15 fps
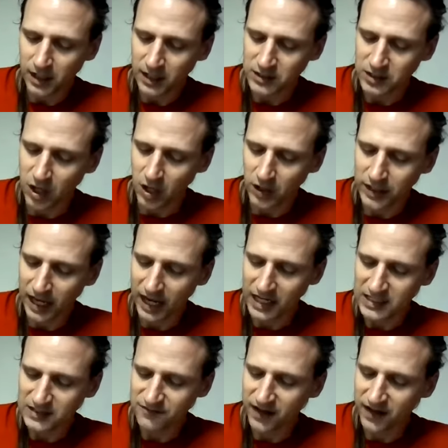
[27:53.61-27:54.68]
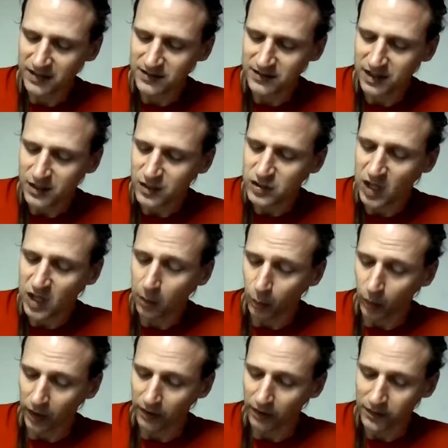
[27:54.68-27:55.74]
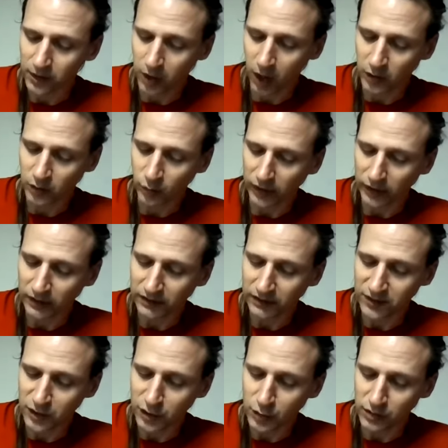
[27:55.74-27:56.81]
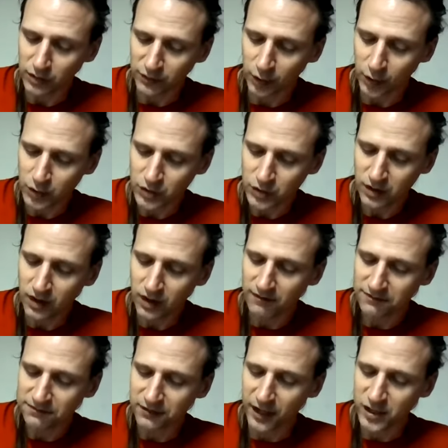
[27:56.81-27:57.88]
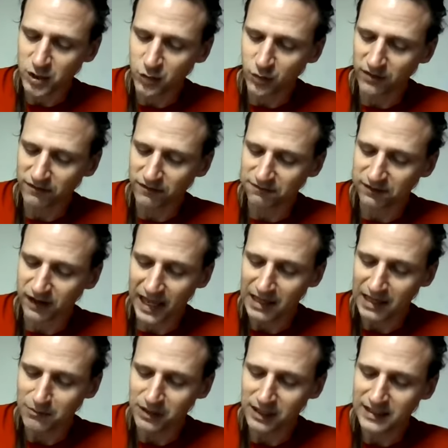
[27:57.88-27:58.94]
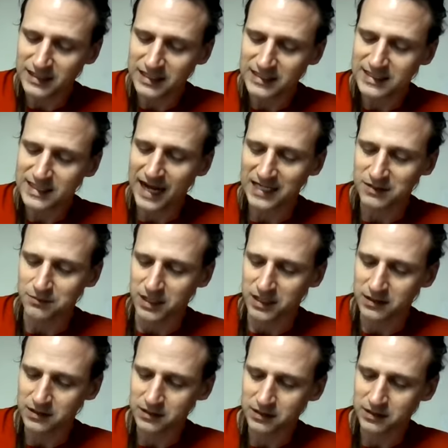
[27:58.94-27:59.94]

He saw Kay's face somewhere in the cartwheel of the universe, flushed with flame-lit excitement.